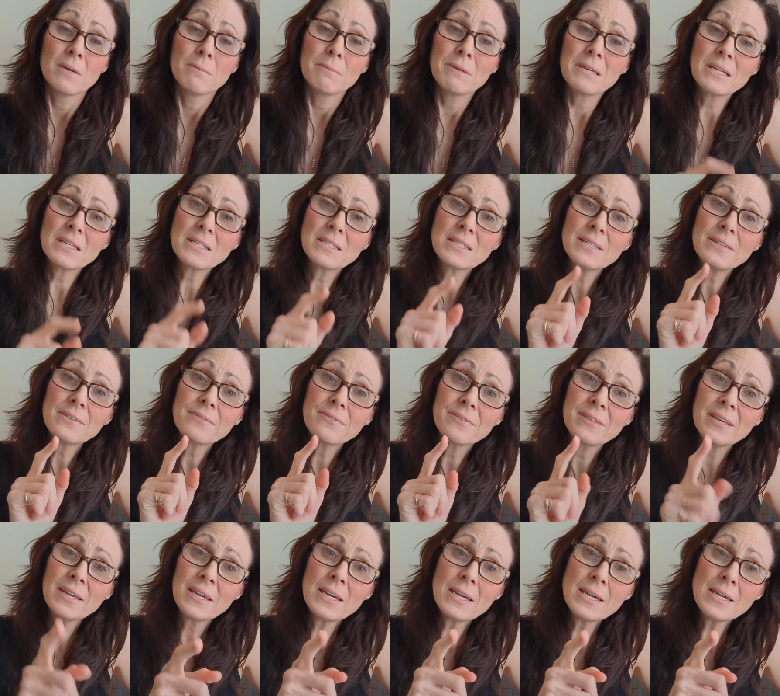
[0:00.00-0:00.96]
Because
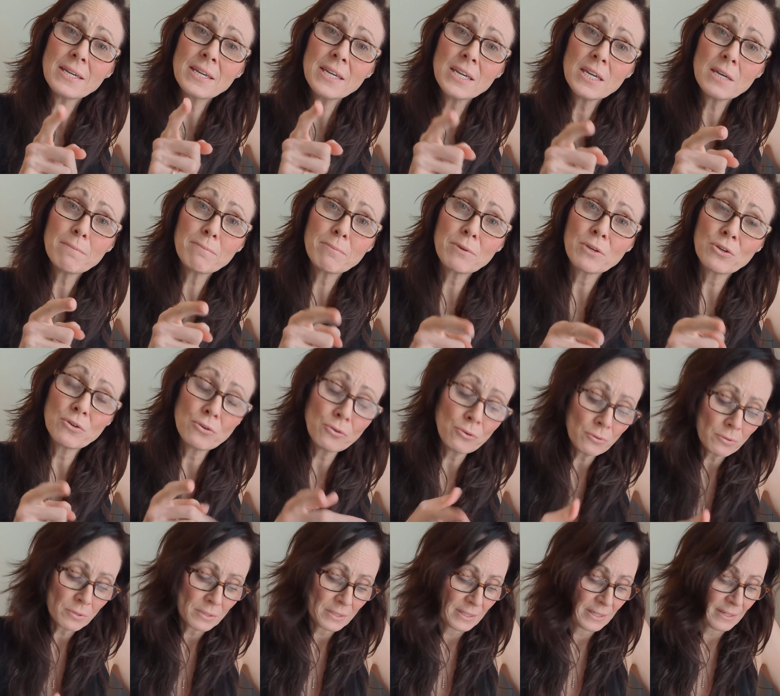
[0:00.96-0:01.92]
if they keep
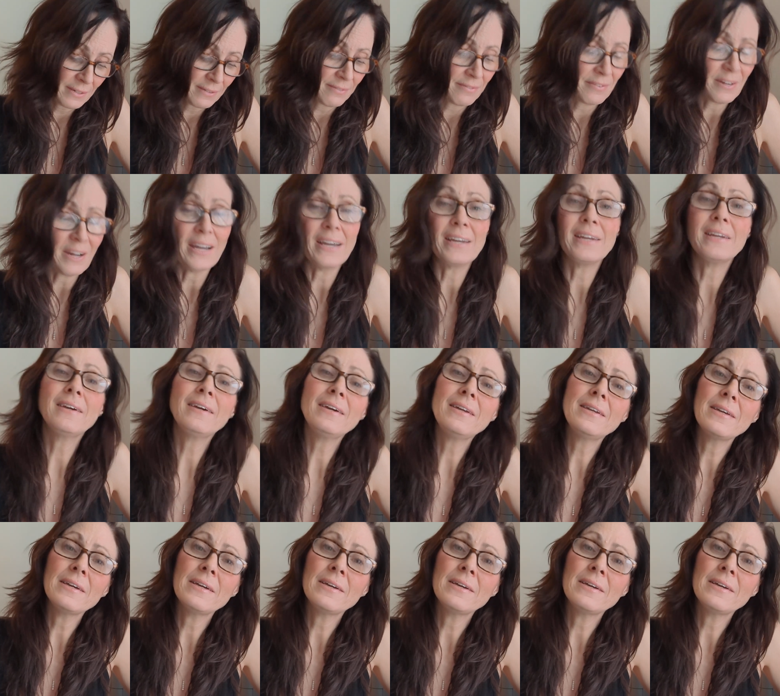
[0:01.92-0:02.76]
you divided,